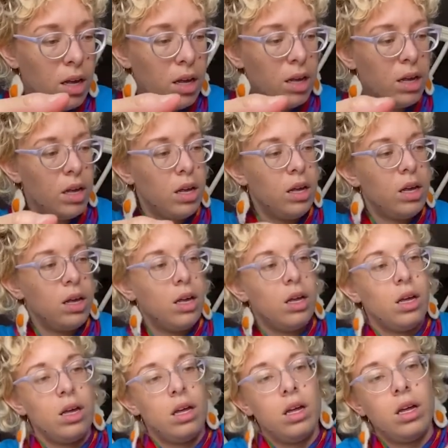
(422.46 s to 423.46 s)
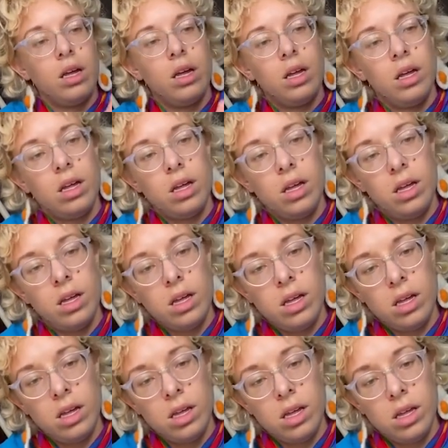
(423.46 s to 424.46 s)

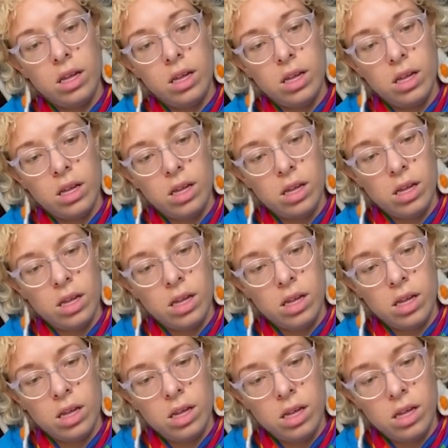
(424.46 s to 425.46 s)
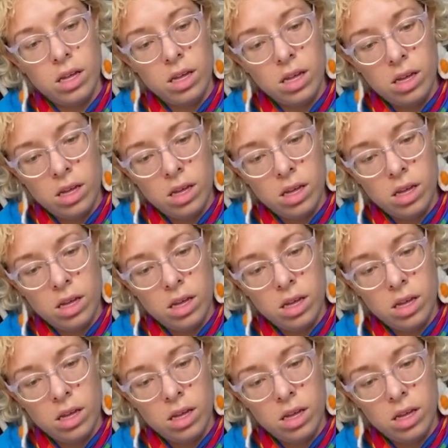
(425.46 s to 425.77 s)
Nobody speaks.